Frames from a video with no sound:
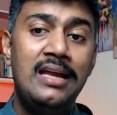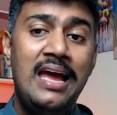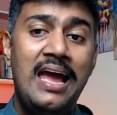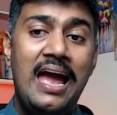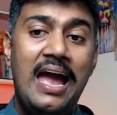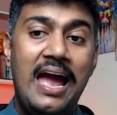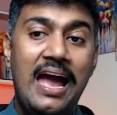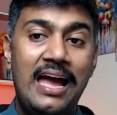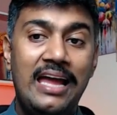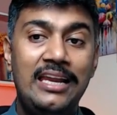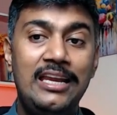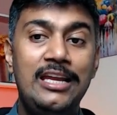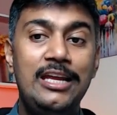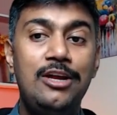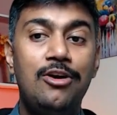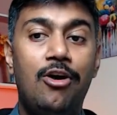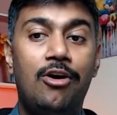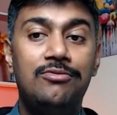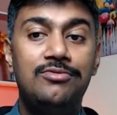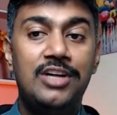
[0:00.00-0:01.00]
Any
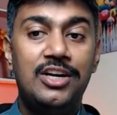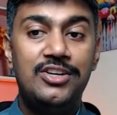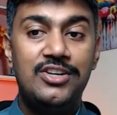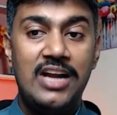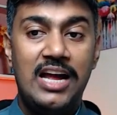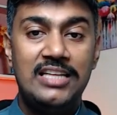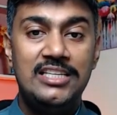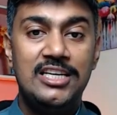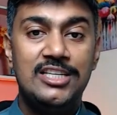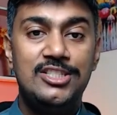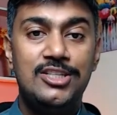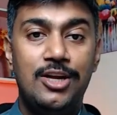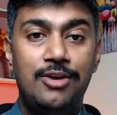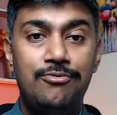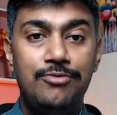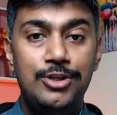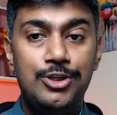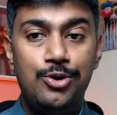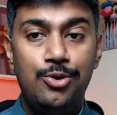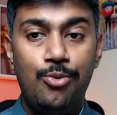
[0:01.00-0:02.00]
of the transaction
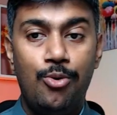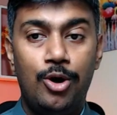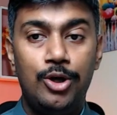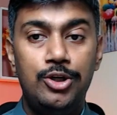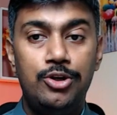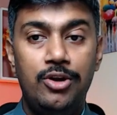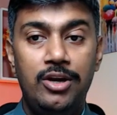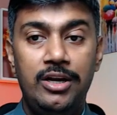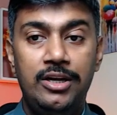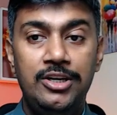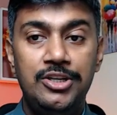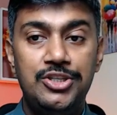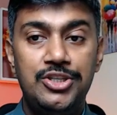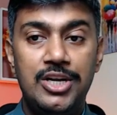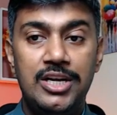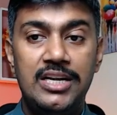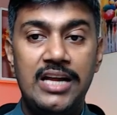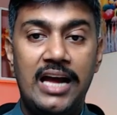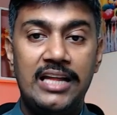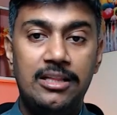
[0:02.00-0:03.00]
which you want to initiate,
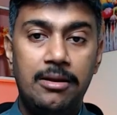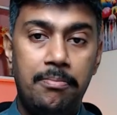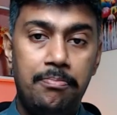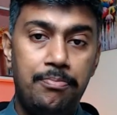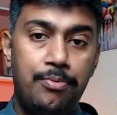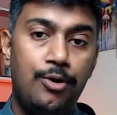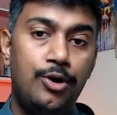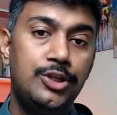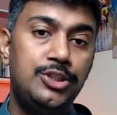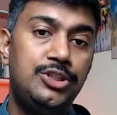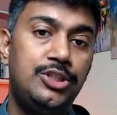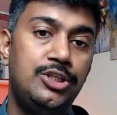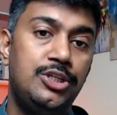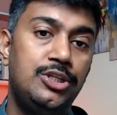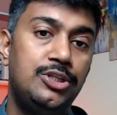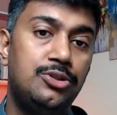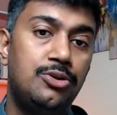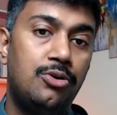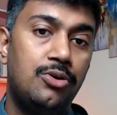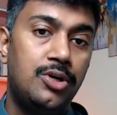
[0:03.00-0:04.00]
either purchase
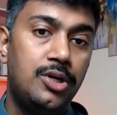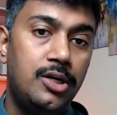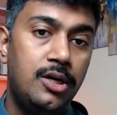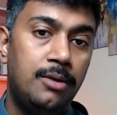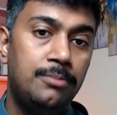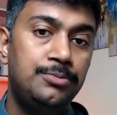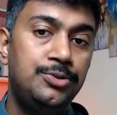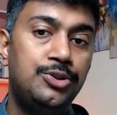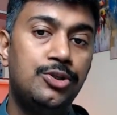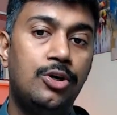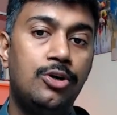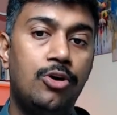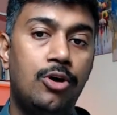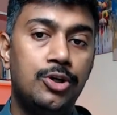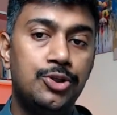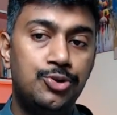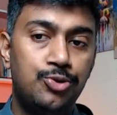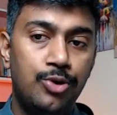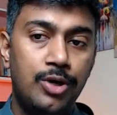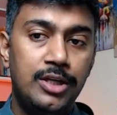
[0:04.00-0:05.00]
or redemption or
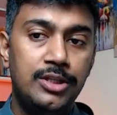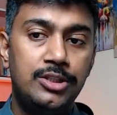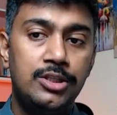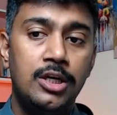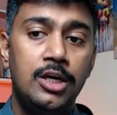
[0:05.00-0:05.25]
switch,